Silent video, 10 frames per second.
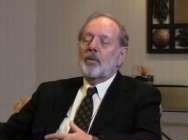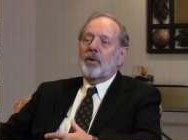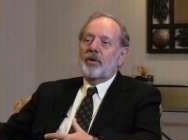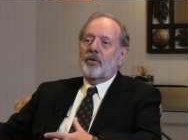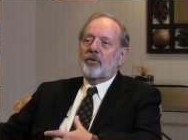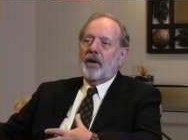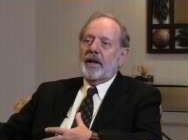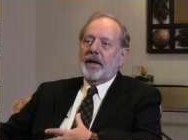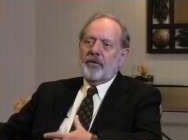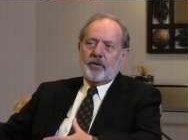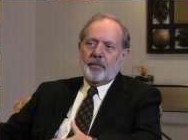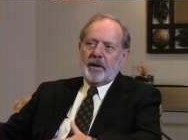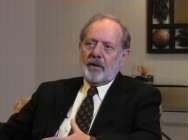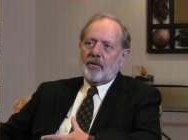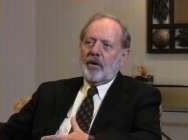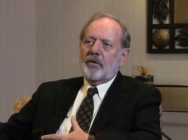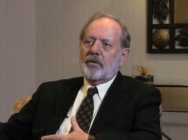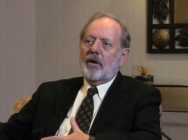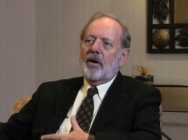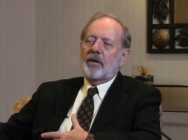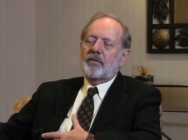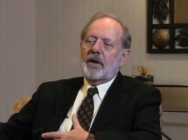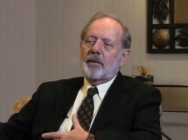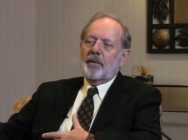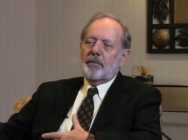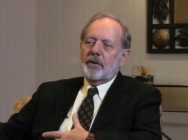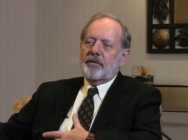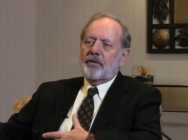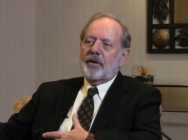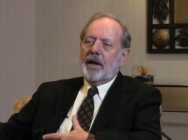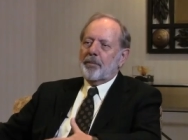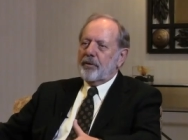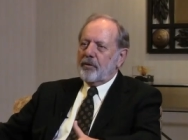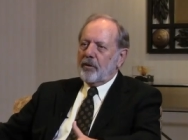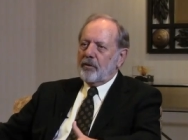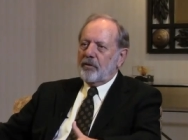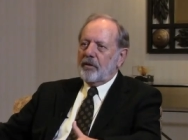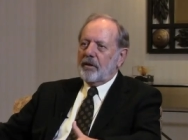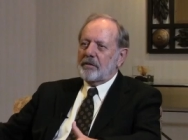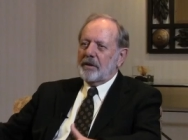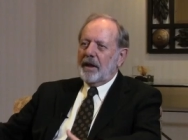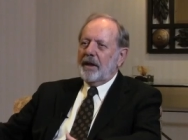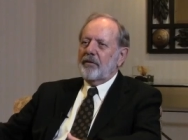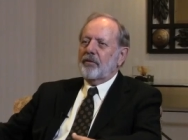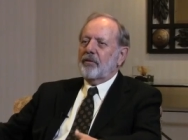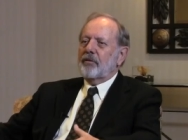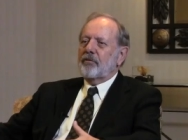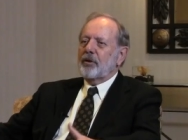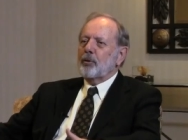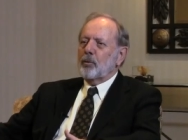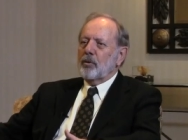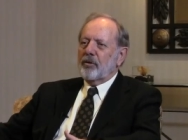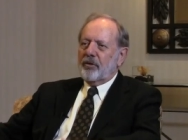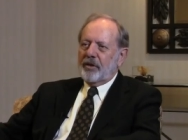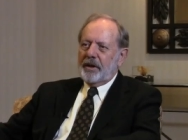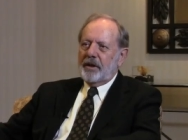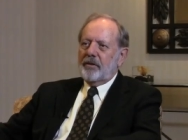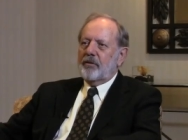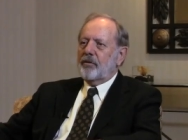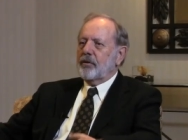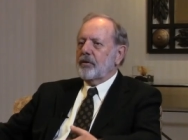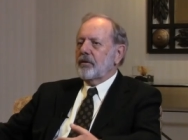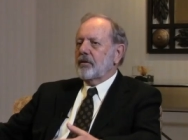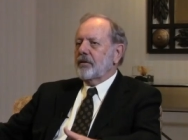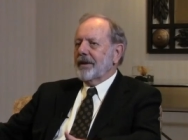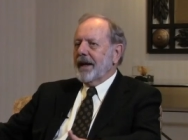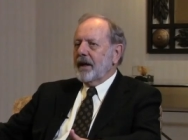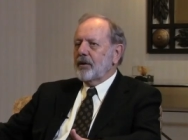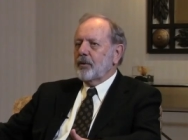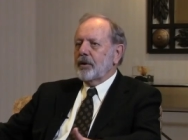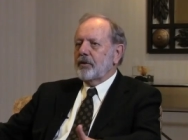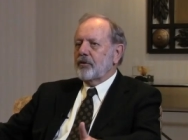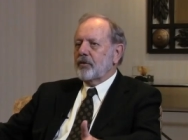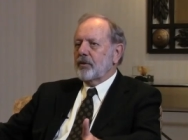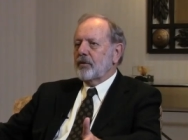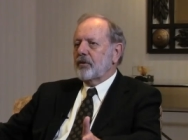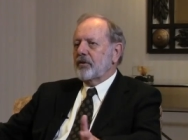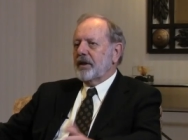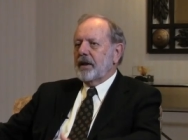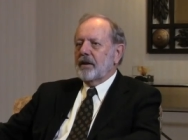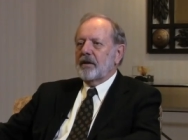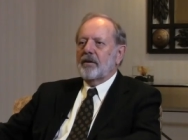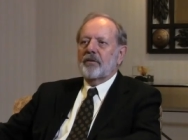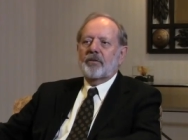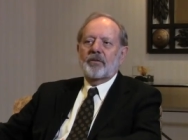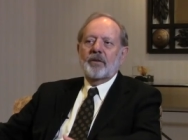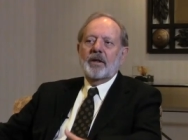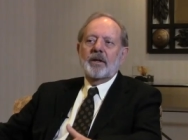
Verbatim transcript: when you try to estimate across all of our memory for episodes in our lives, for visual scenes, for language, for skills.